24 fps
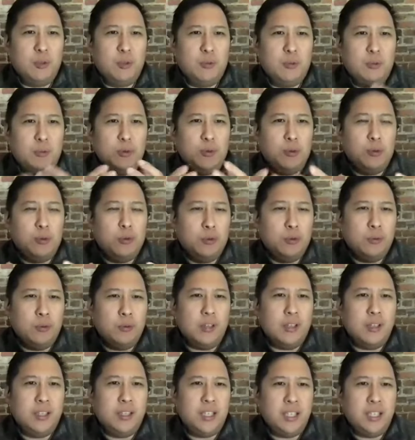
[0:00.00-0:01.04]
through
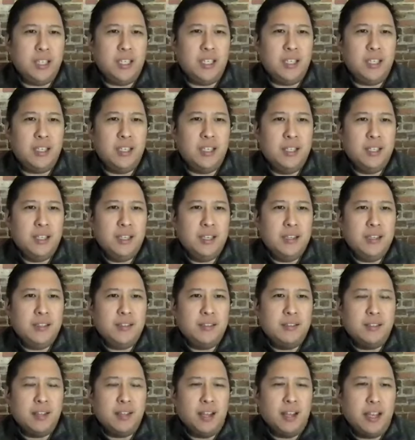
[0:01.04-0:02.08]
the
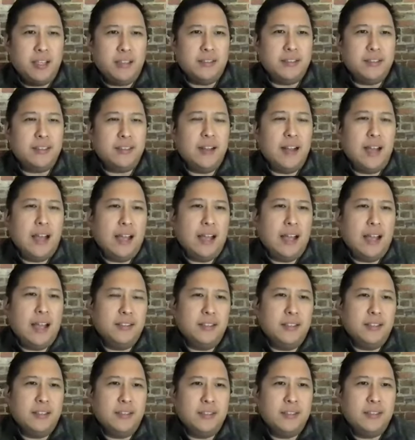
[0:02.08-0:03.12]
science
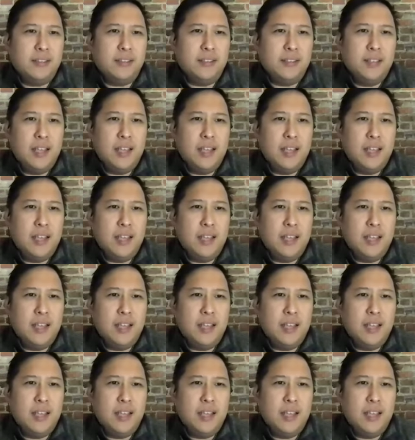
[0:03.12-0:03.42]
classes,